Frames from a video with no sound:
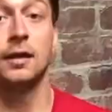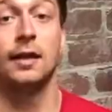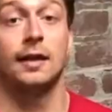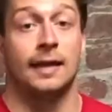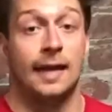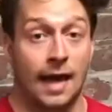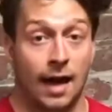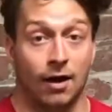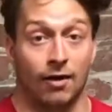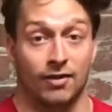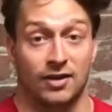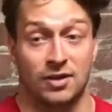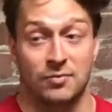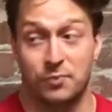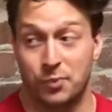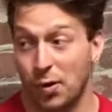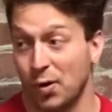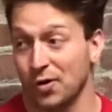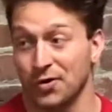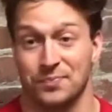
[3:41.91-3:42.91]
Now, the
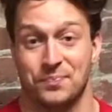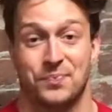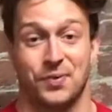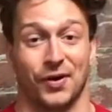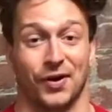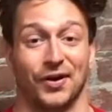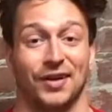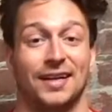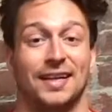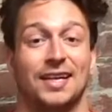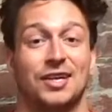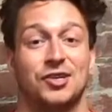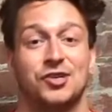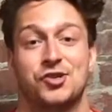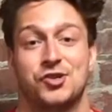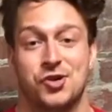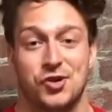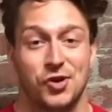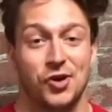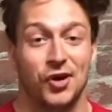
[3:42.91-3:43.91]
important part,
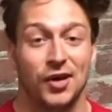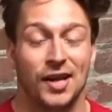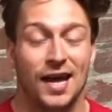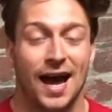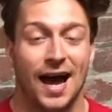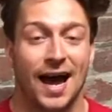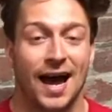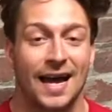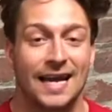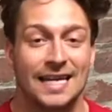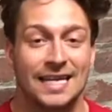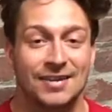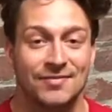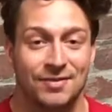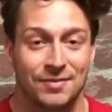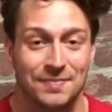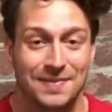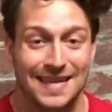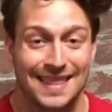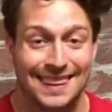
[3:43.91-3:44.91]
should I
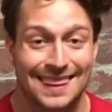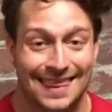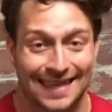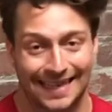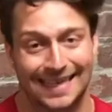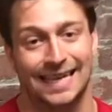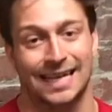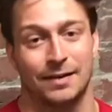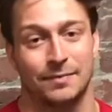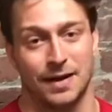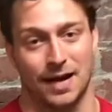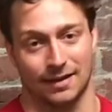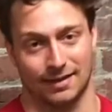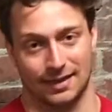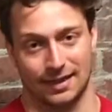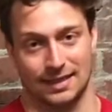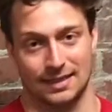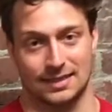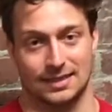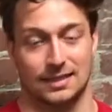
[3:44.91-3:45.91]
even be thinking about
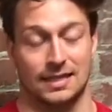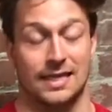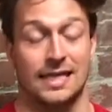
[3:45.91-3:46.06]
this?